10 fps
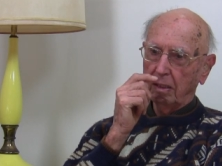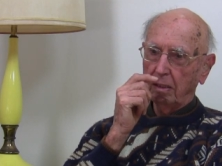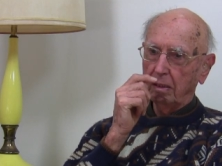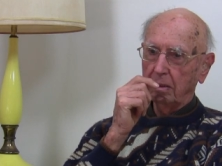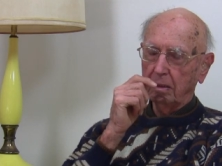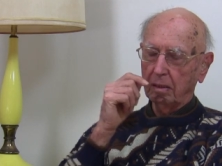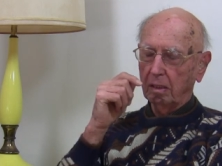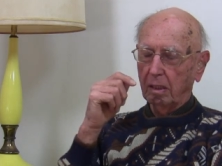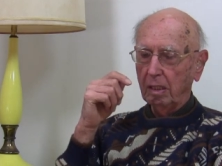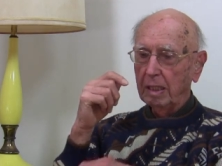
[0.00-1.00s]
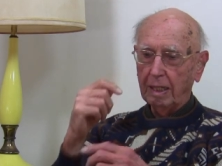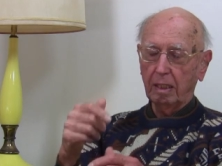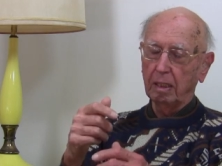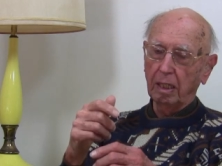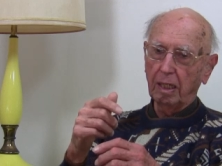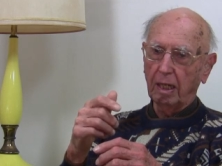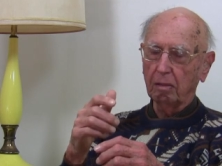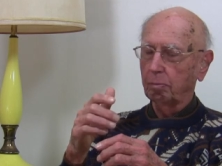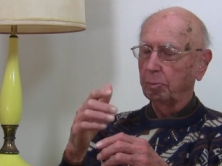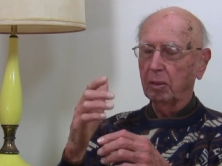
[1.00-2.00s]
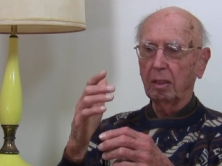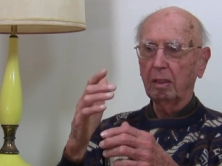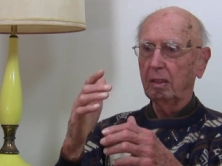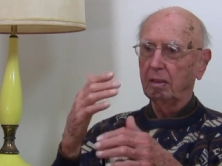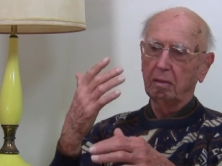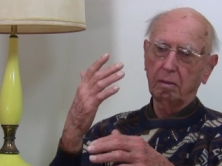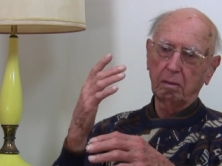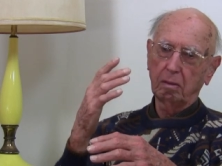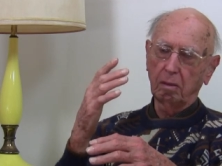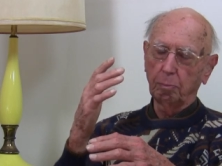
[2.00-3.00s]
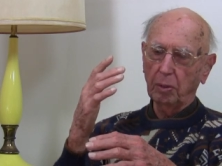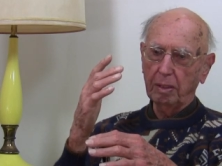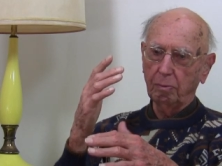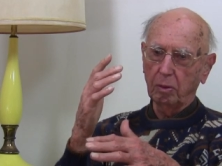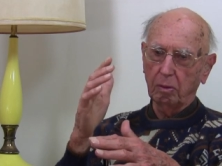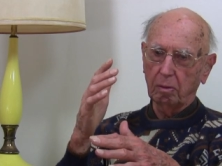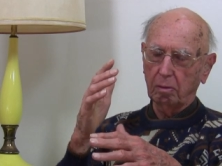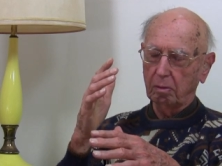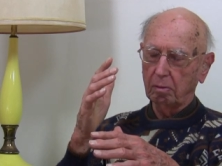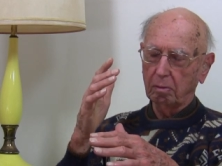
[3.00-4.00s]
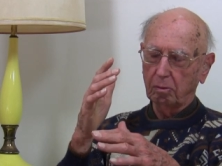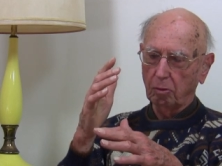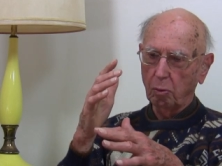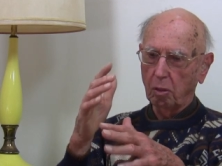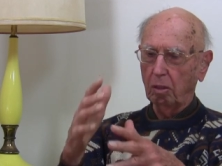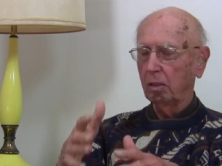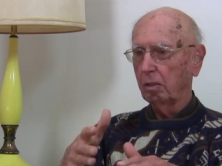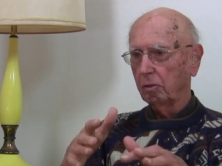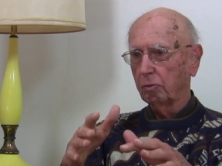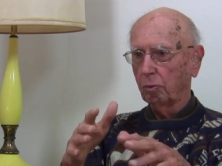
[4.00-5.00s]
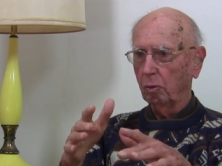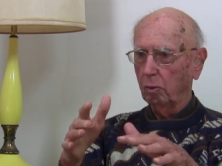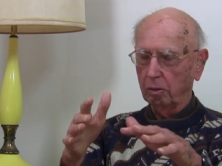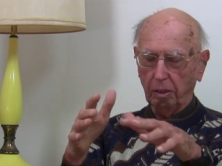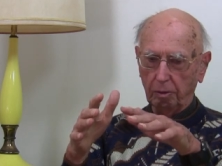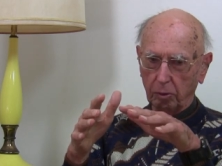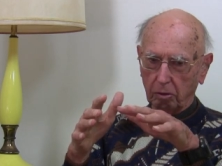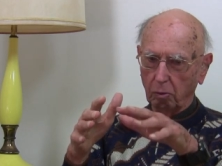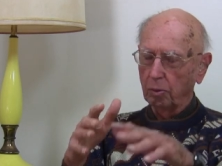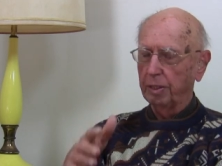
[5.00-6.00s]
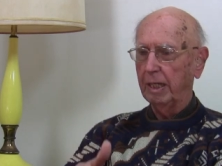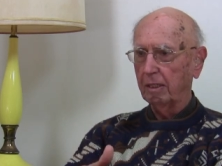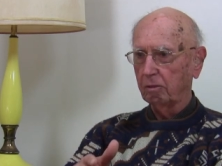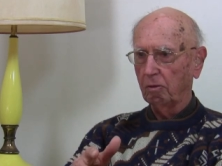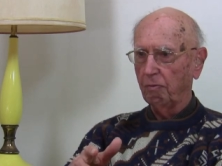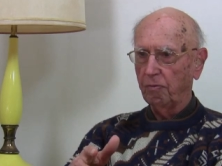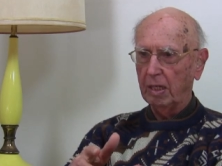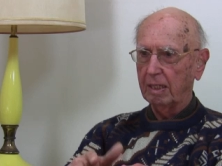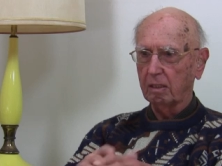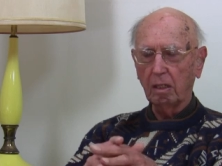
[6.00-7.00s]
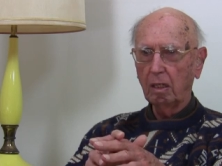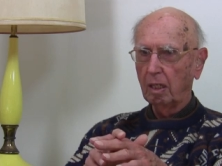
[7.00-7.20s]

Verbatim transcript: he he had to get out. But he the plane was so hard to control, and he was going down so fast.